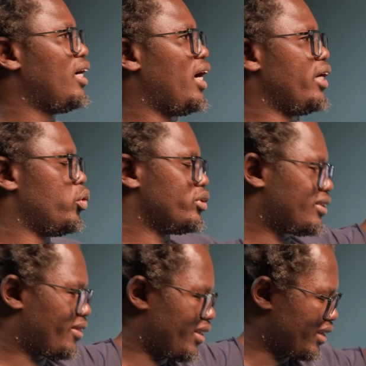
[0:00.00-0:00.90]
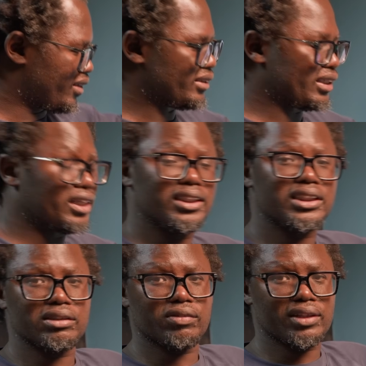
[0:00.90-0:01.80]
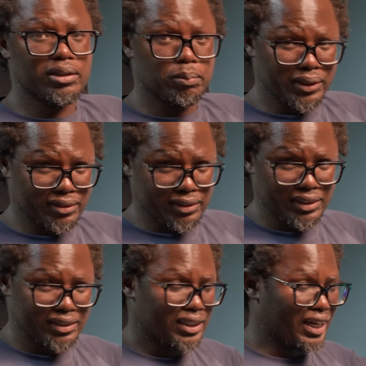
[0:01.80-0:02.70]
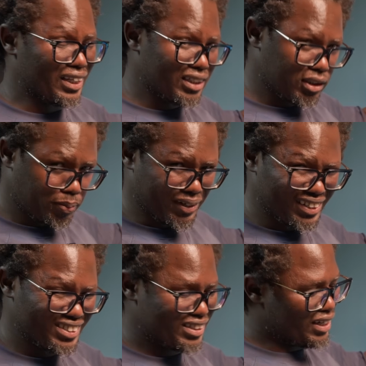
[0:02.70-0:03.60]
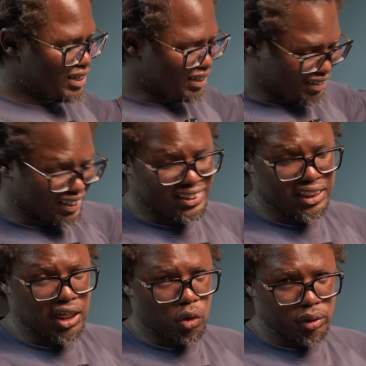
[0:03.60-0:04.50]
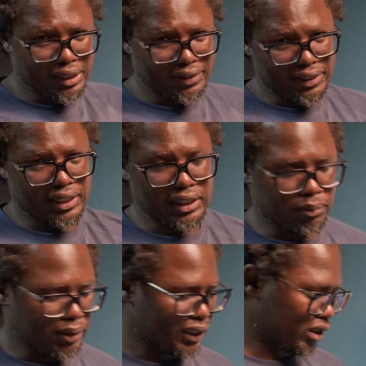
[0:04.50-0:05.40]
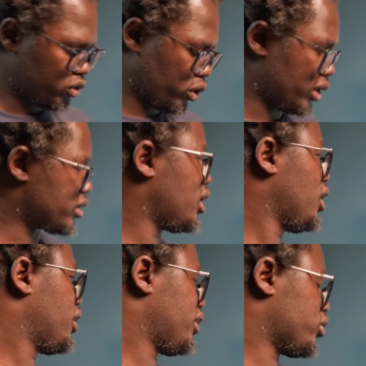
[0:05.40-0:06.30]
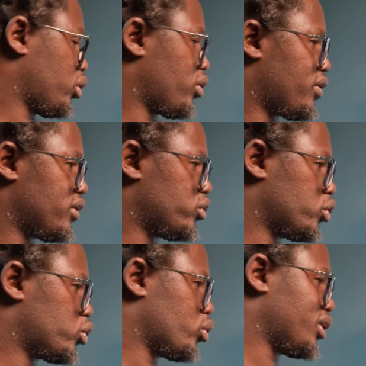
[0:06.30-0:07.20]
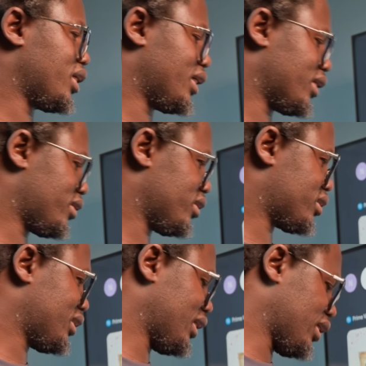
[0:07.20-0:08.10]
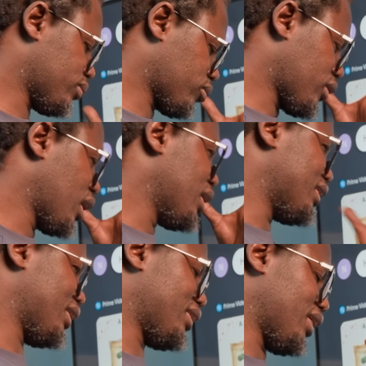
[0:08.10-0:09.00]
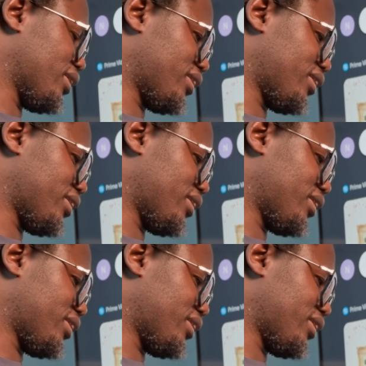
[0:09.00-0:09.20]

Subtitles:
I don't think there's any TV that beats this at this price right now in the Kenyan market. So yes, that's one of the reasons to really get this, the TCL